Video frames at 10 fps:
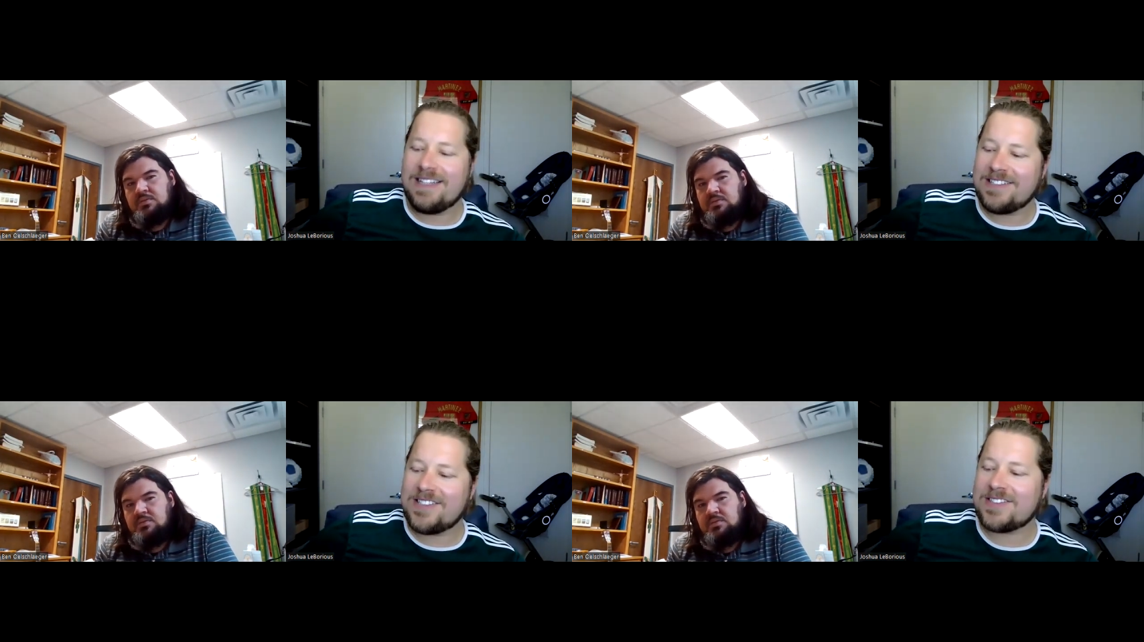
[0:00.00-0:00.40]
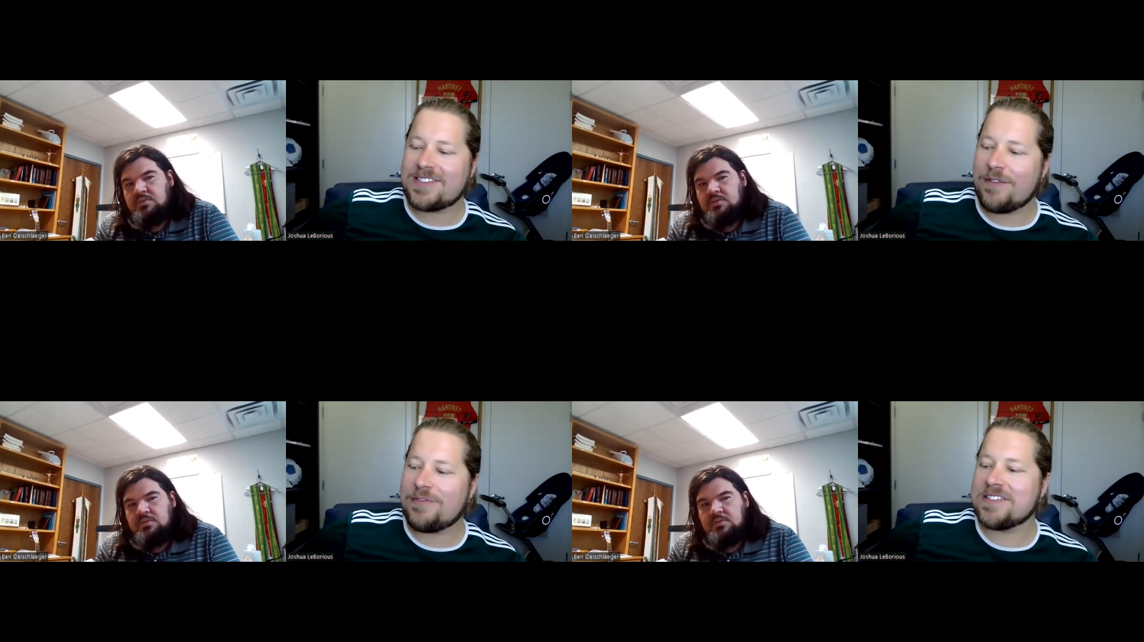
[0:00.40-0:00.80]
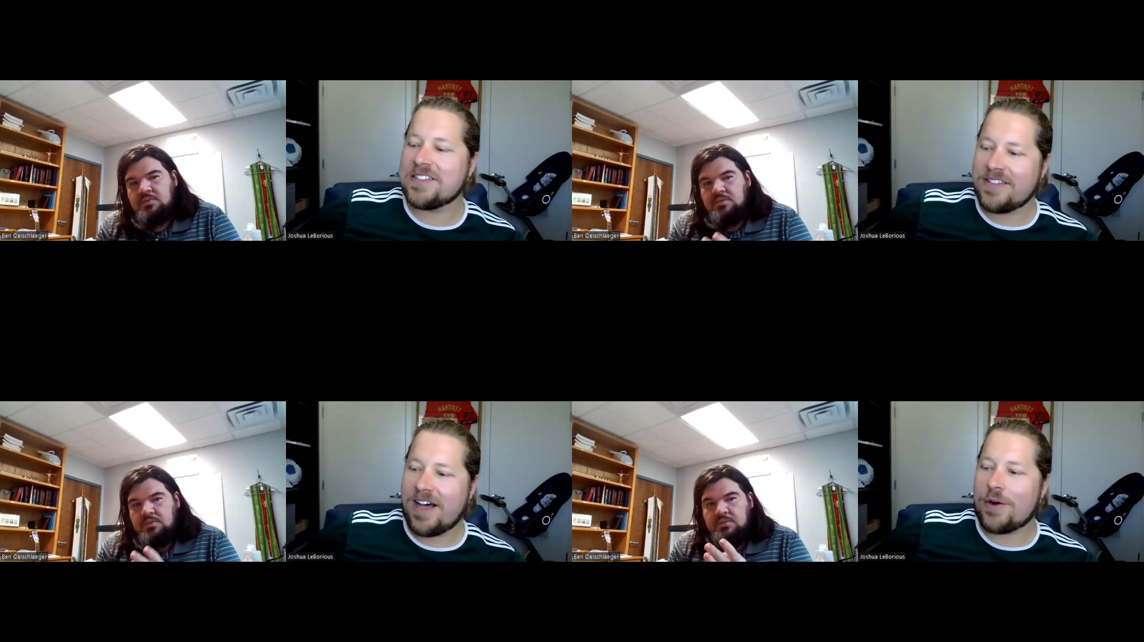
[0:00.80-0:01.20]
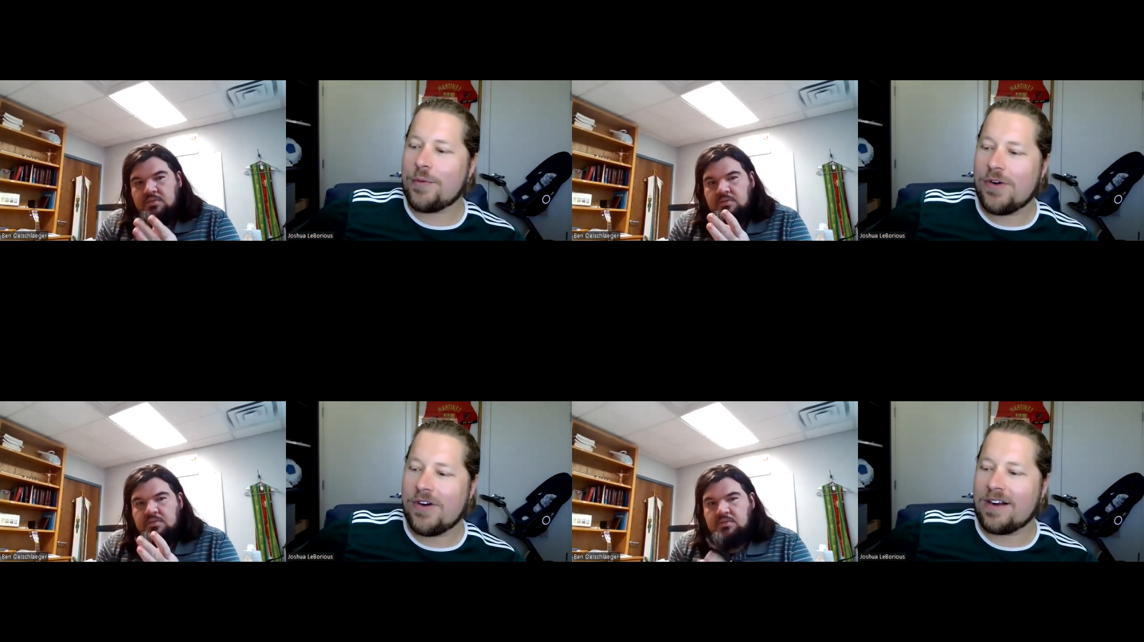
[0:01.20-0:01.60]
Speaker 1: This stuff is a lot
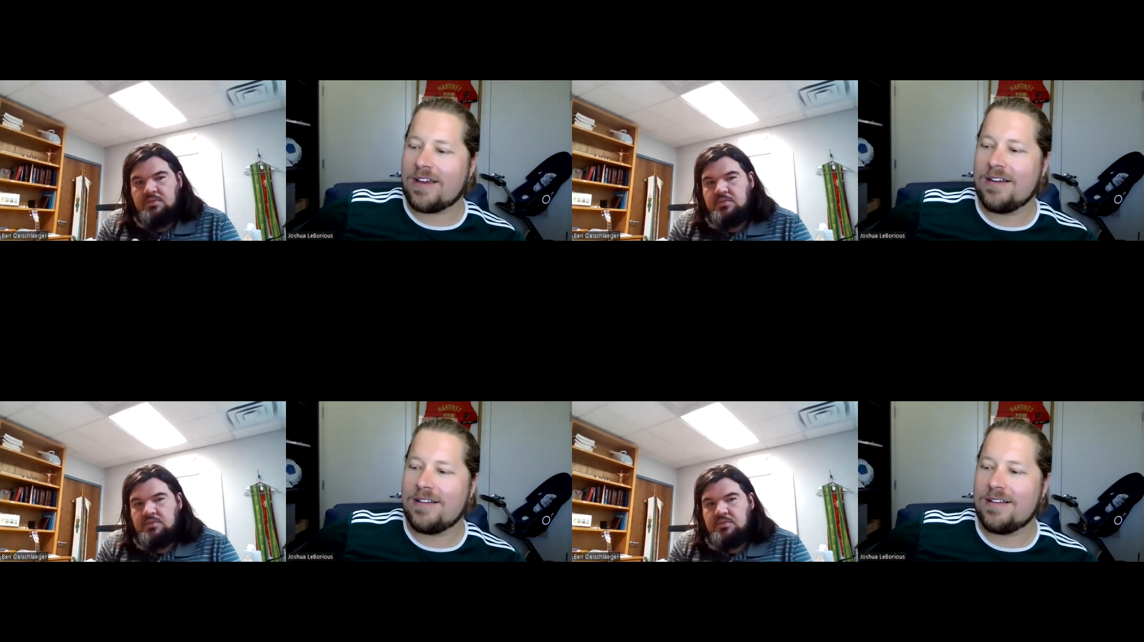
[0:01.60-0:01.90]
of work.